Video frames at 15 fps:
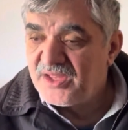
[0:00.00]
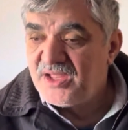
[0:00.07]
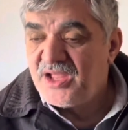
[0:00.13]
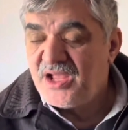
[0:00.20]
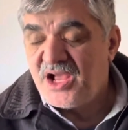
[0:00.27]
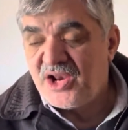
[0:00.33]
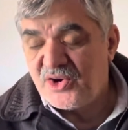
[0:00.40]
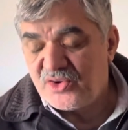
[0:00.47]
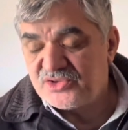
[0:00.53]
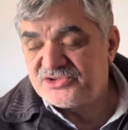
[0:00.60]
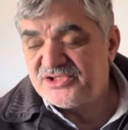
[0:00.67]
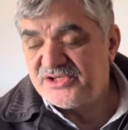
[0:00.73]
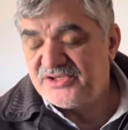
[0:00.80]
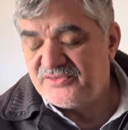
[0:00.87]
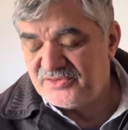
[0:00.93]
and
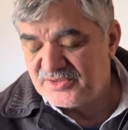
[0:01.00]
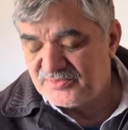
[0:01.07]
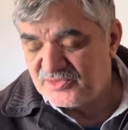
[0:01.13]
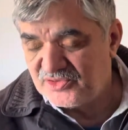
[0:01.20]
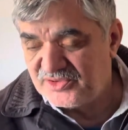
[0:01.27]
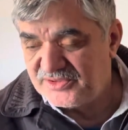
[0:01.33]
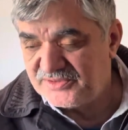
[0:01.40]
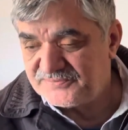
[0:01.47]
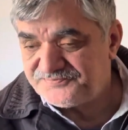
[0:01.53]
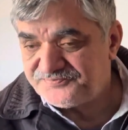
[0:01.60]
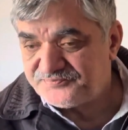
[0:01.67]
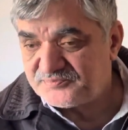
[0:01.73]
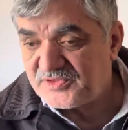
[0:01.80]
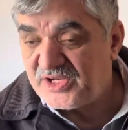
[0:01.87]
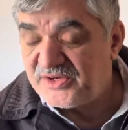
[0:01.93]
non-sedative in the morning.
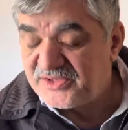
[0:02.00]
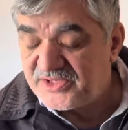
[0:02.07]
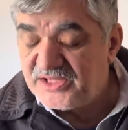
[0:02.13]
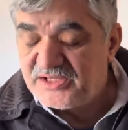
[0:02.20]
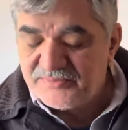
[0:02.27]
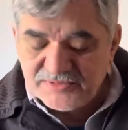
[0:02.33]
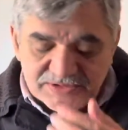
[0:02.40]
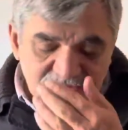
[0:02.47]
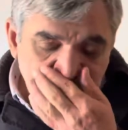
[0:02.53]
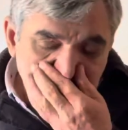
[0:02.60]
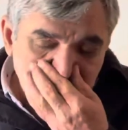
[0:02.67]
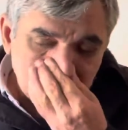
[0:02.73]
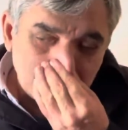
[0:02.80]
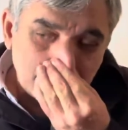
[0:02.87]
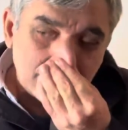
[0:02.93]
And tell the mother,
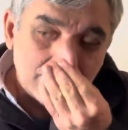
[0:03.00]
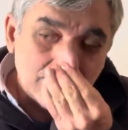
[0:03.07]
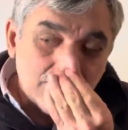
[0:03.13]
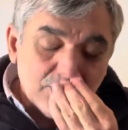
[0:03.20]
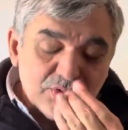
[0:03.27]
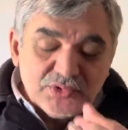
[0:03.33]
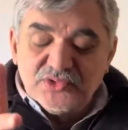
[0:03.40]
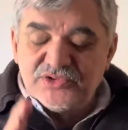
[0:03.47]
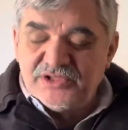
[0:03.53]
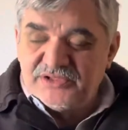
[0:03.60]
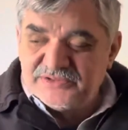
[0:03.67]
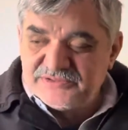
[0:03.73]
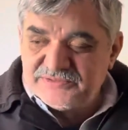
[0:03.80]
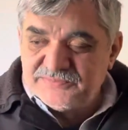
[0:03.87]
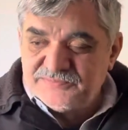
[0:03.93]
do two things.
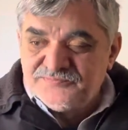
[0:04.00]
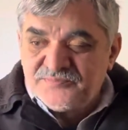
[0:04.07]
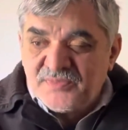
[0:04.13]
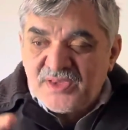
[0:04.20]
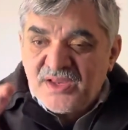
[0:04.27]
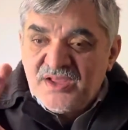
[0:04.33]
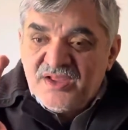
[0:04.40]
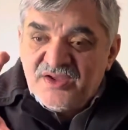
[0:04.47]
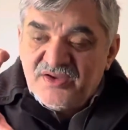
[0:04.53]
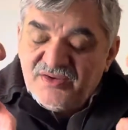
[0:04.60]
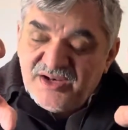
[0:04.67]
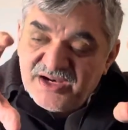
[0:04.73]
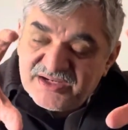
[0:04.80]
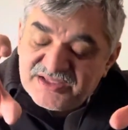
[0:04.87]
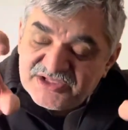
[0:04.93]

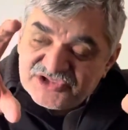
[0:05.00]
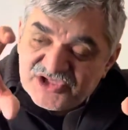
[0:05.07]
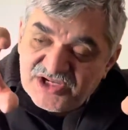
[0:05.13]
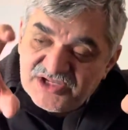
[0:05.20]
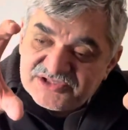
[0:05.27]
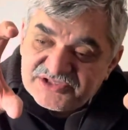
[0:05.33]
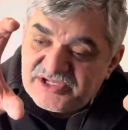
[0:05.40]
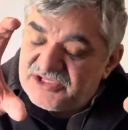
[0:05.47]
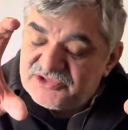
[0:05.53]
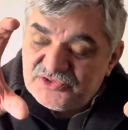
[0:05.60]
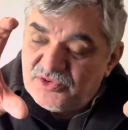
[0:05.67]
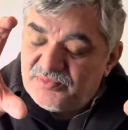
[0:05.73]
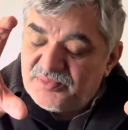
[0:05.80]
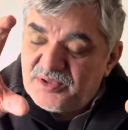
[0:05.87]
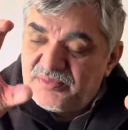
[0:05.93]
Let the child scratch, no
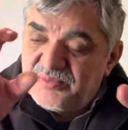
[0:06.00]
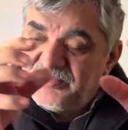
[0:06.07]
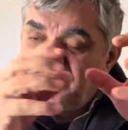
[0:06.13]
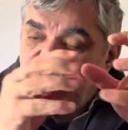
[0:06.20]
problem.